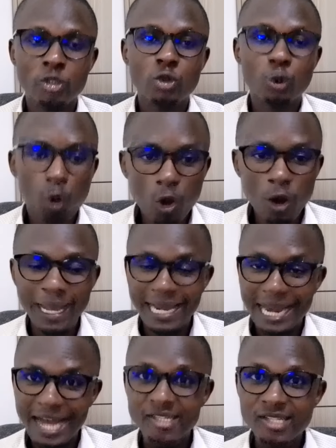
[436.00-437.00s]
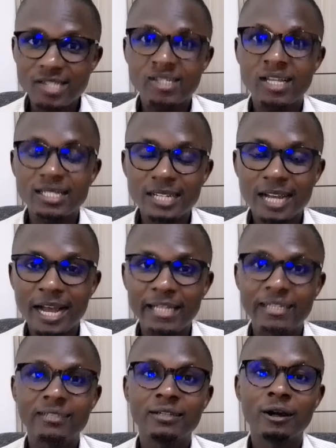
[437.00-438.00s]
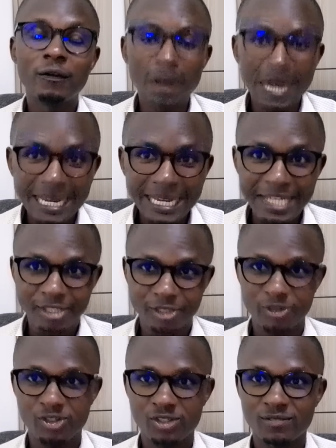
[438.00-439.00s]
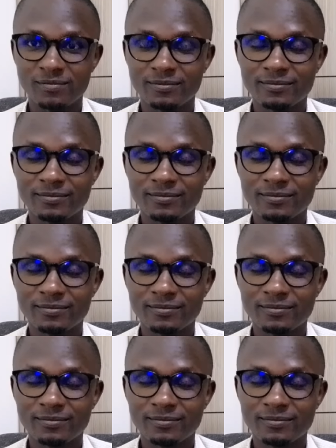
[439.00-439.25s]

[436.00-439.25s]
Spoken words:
to go and answer such kind of allegations?